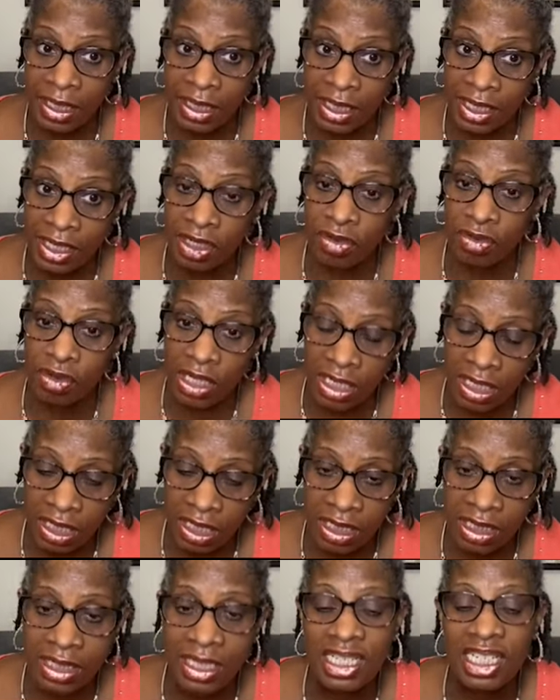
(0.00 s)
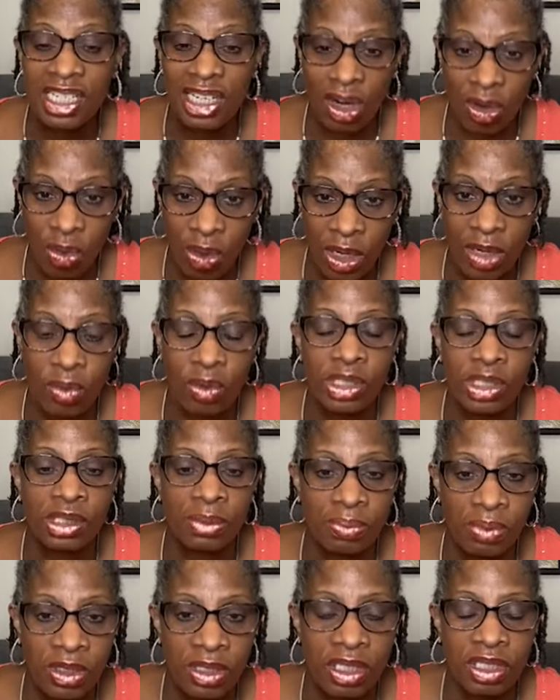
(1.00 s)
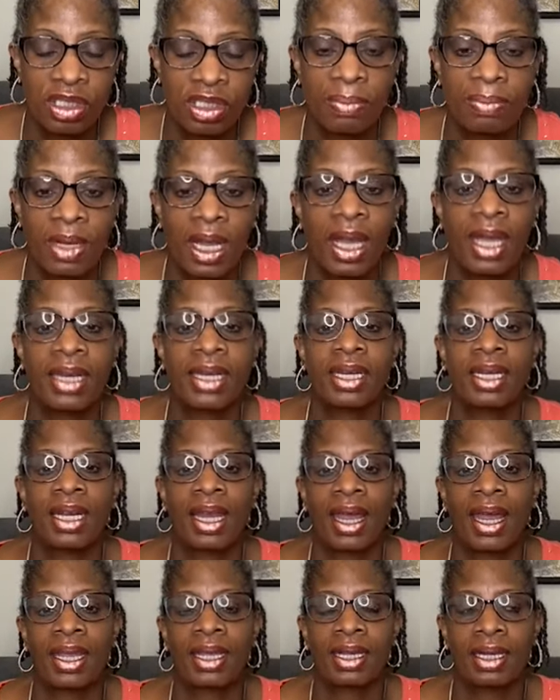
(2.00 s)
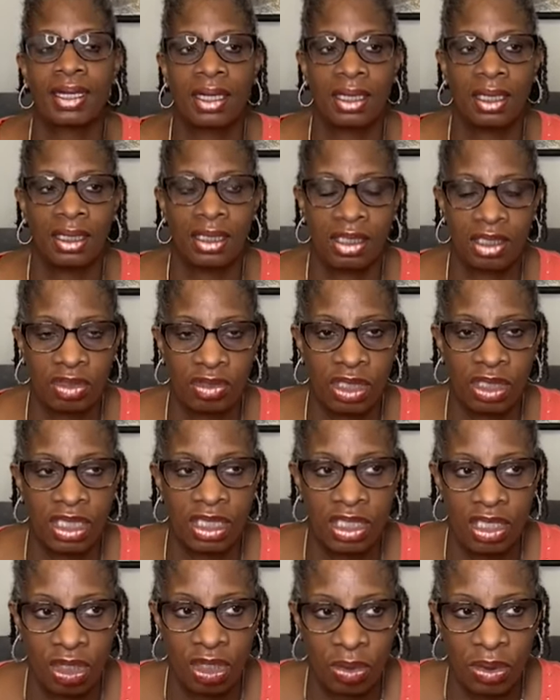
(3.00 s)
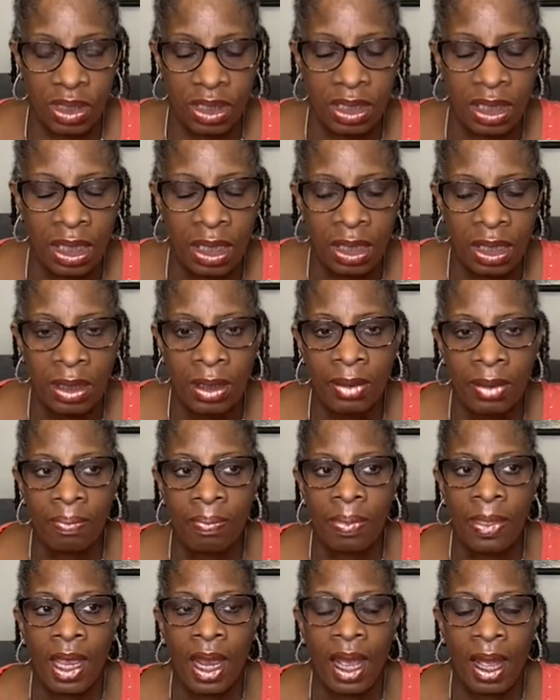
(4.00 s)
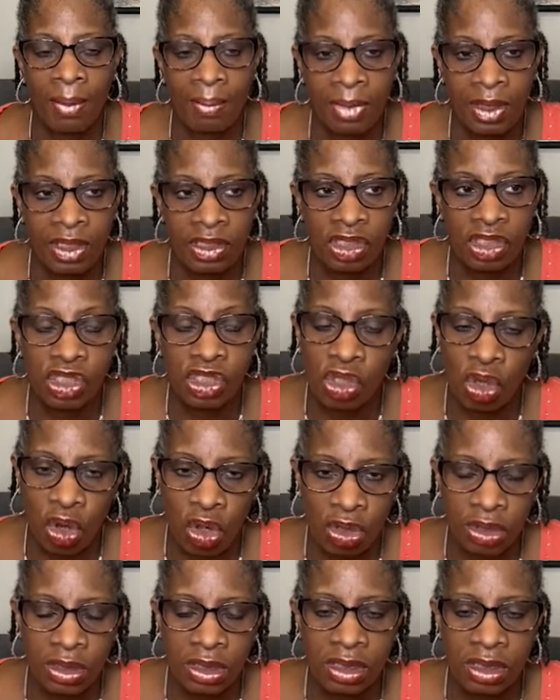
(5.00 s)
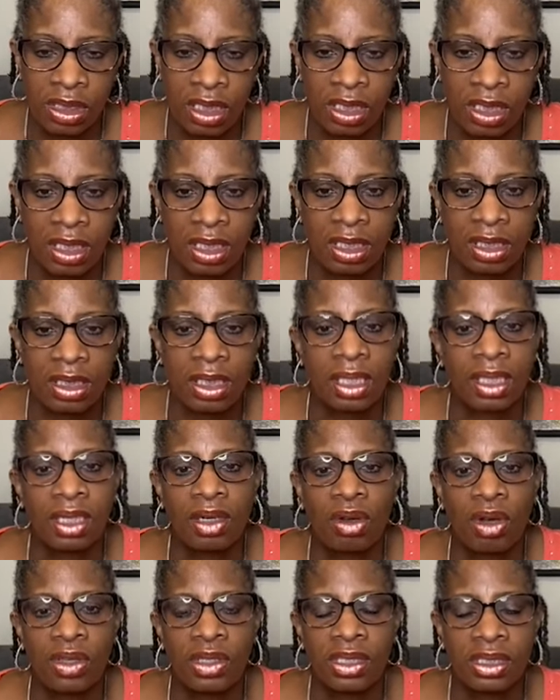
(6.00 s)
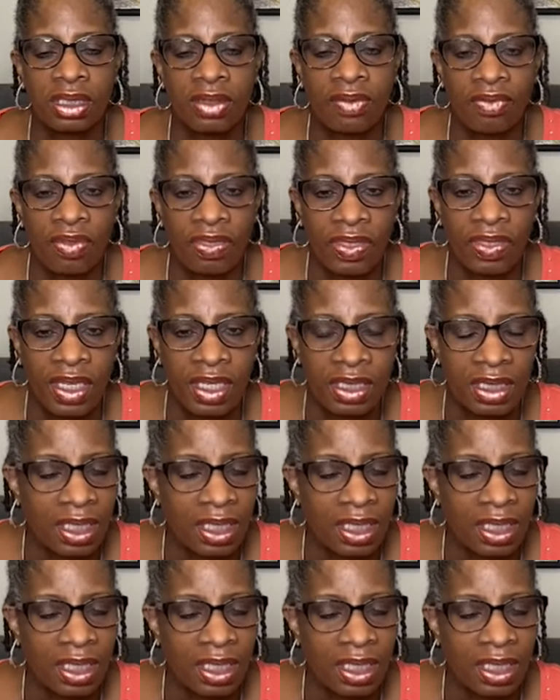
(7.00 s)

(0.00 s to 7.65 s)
the ingredients and knowing what you're putting in your body, like literally knowing how much salt is in it and all the different things.